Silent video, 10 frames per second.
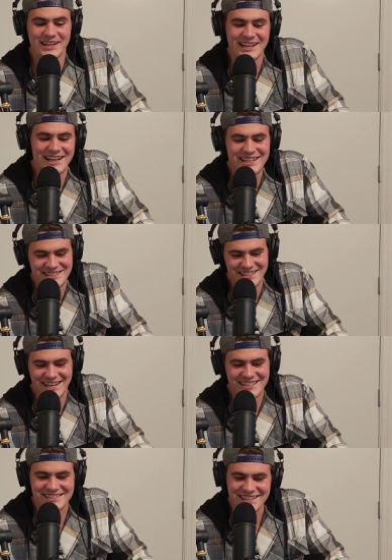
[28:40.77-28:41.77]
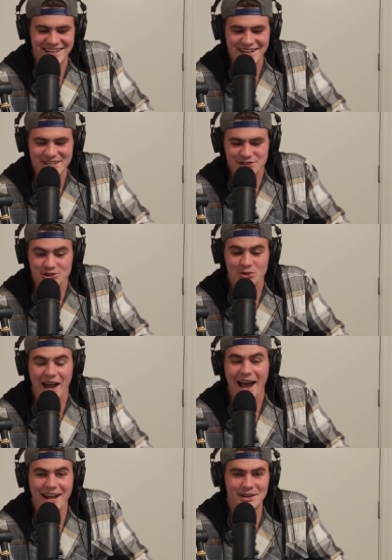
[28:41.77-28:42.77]
it says, To
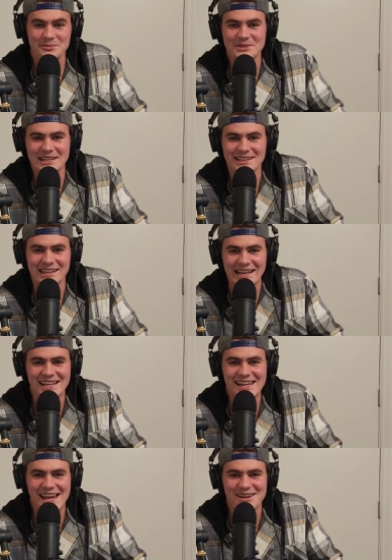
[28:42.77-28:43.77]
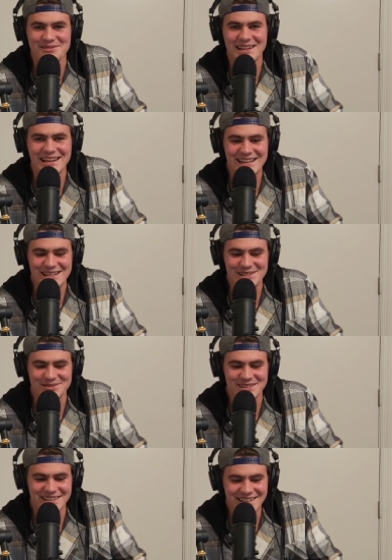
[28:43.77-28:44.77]
Adam, he gave
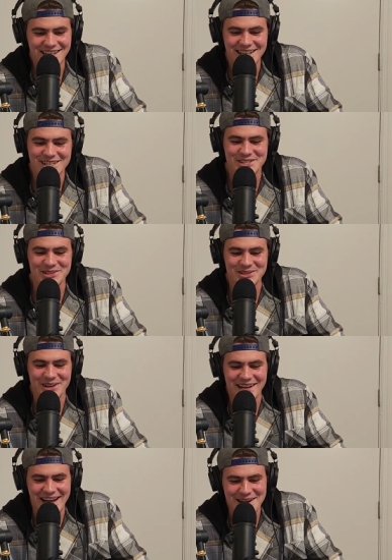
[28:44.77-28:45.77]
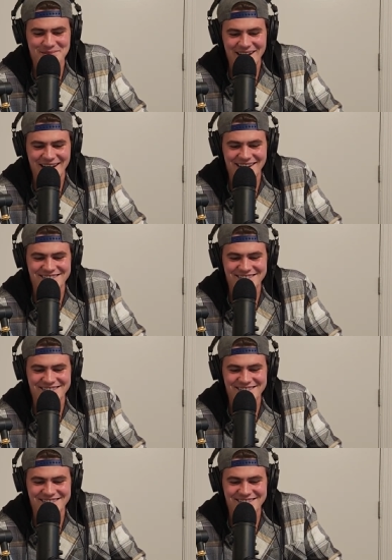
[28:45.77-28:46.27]
Eve. To Abraham,